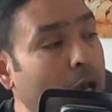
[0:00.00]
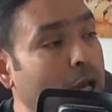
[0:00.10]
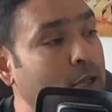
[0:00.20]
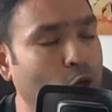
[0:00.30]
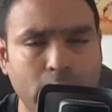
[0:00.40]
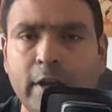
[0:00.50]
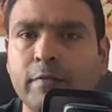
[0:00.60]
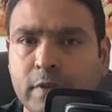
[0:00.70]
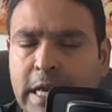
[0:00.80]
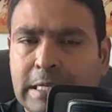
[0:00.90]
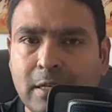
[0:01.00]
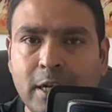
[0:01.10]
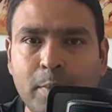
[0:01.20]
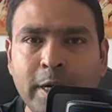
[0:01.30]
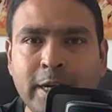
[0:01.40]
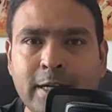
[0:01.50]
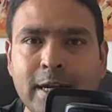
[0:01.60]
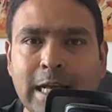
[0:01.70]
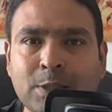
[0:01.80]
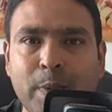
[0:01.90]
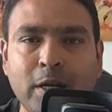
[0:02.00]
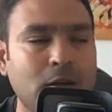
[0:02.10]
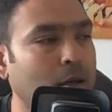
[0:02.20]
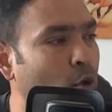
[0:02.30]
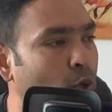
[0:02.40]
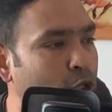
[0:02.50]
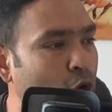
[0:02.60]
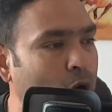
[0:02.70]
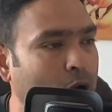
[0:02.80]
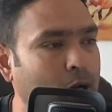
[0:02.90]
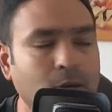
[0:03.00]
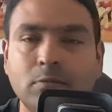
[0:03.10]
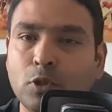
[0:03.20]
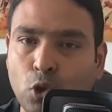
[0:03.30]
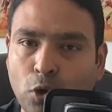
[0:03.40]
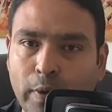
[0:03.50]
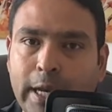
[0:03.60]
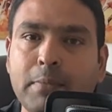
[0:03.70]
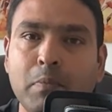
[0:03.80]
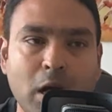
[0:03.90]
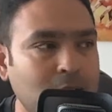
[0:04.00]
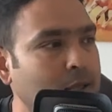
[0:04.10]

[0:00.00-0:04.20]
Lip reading: is going to give, yes, a debilitated aspect towards your Lagna. Don't worry, Mars